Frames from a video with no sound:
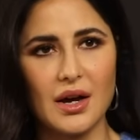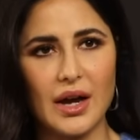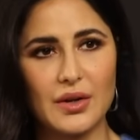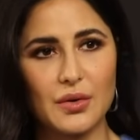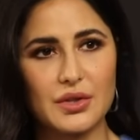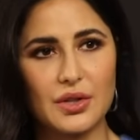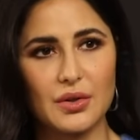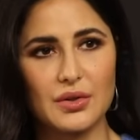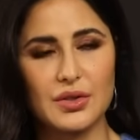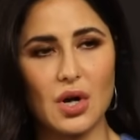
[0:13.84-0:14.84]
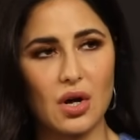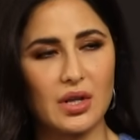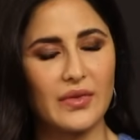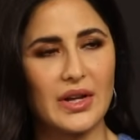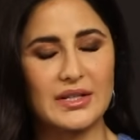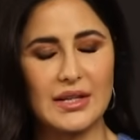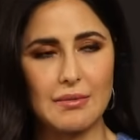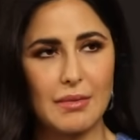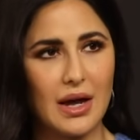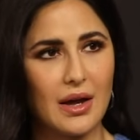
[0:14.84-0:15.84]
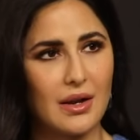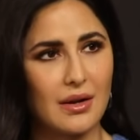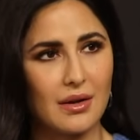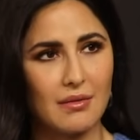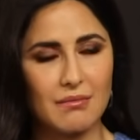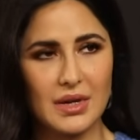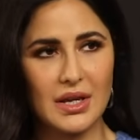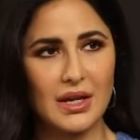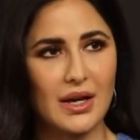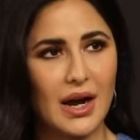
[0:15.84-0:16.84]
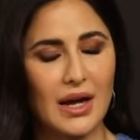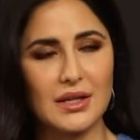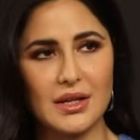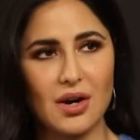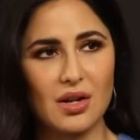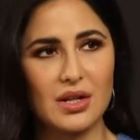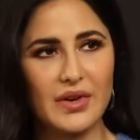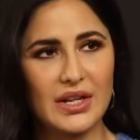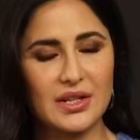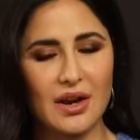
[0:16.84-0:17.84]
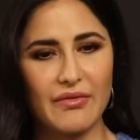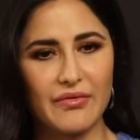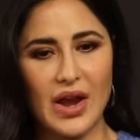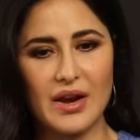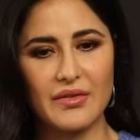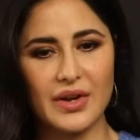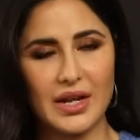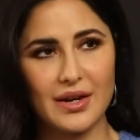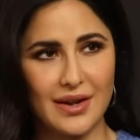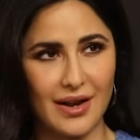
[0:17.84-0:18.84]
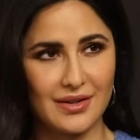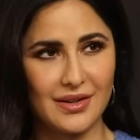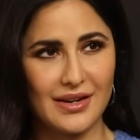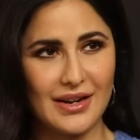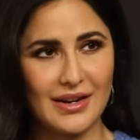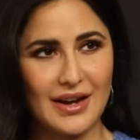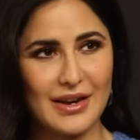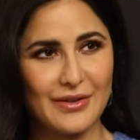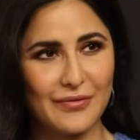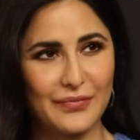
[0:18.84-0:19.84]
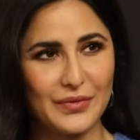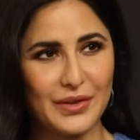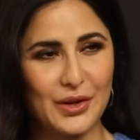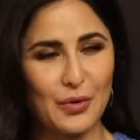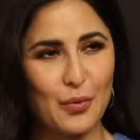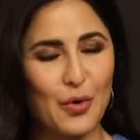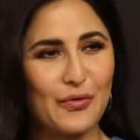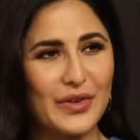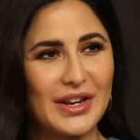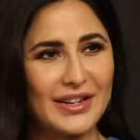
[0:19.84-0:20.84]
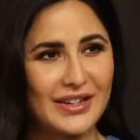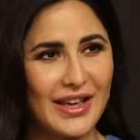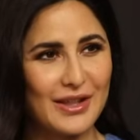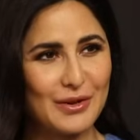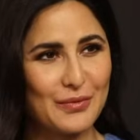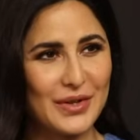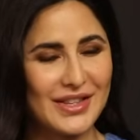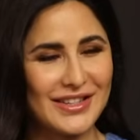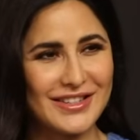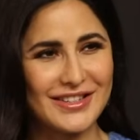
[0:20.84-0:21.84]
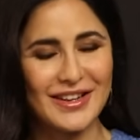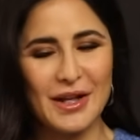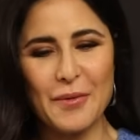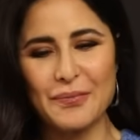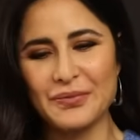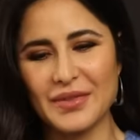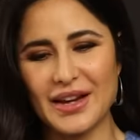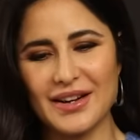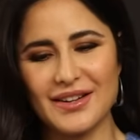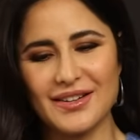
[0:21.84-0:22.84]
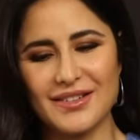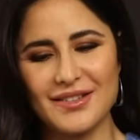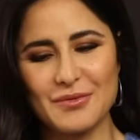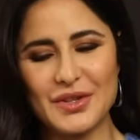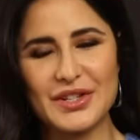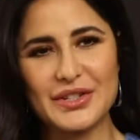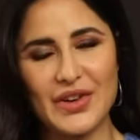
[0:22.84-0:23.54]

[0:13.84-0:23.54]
I know it's close to all of us, Salman, me, Adi, all of us are very, very connected and kind of, you know, woven together with this with this